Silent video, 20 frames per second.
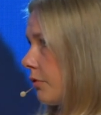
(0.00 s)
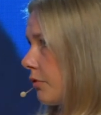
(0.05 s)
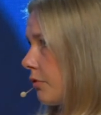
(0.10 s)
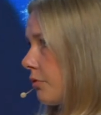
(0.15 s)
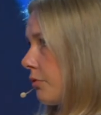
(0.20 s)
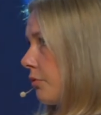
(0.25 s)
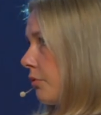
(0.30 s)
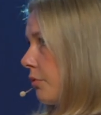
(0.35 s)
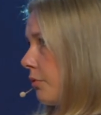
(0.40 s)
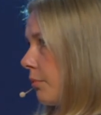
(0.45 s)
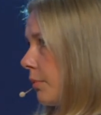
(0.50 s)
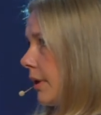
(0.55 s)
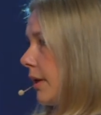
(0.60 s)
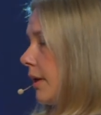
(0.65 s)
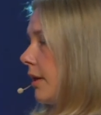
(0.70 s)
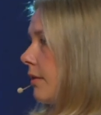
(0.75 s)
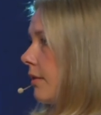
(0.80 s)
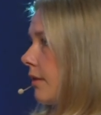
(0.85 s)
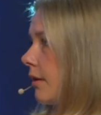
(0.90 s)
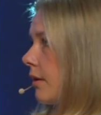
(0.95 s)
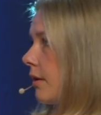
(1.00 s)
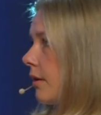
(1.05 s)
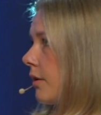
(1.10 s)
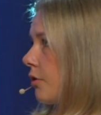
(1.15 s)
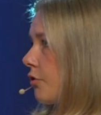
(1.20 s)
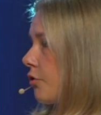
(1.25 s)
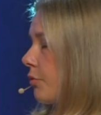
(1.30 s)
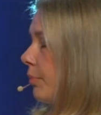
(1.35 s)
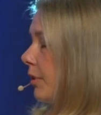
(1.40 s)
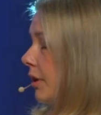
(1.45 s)
to be in the
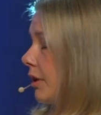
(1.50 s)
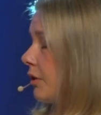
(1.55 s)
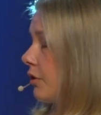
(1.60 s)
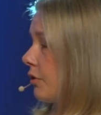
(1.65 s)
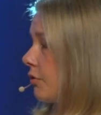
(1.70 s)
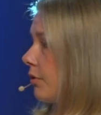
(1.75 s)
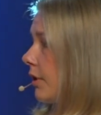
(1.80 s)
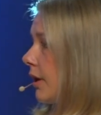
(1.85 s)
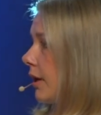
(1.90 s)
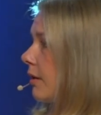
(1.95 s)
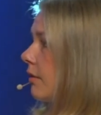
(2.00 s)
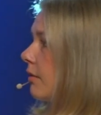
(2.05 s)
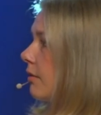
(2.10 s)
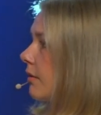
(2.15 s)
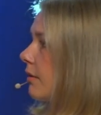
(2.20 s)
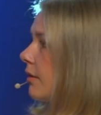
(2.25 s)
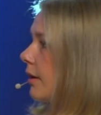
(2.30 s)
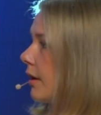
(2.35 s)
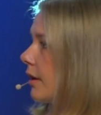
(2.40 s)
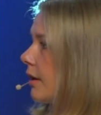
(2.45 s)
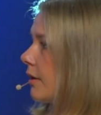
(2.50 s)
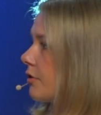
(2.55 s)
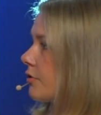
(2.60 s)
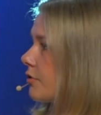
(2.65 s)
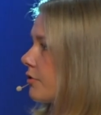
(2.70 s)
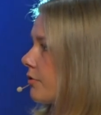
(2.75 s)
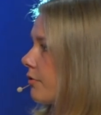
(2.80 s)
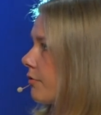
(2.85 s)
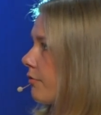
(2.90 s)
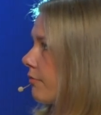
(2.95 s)
European Union,
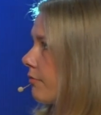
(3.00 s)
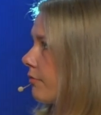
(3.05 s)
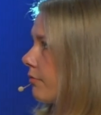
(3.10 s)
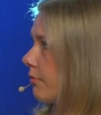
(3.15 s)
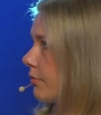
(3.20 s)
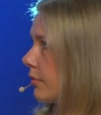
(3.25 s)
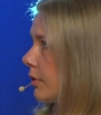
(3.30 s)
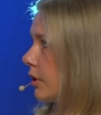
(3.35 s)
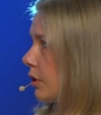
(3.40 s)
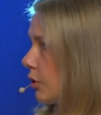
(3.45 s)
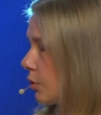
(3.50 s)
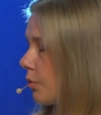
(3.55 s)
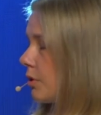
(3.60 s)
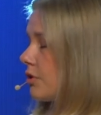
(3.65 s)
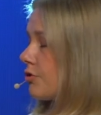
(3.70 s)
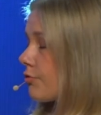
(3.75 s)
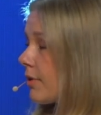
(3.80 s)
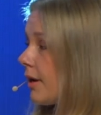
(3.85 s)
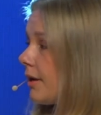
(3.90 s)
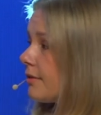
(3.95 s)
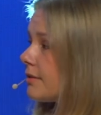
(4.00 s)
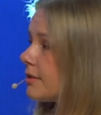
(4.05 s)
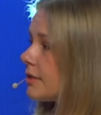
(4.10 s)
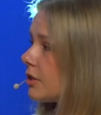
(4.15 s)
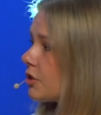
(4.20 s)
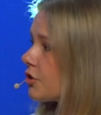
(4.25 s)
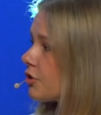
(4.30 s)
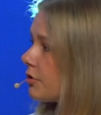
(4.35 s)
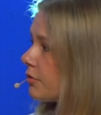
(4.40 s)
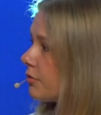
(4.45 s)
it's it was the right
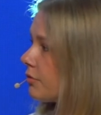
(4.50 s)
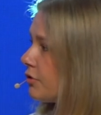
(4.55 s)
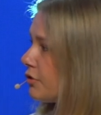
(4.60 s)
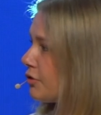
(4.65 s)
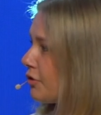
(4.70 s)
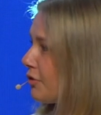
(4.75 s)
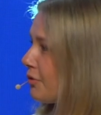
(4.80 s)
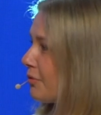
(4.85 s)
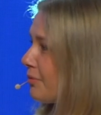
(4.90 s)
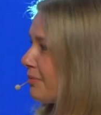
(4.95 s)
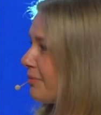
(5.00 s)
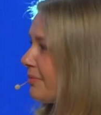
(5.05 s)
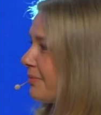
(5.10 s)
decision to do.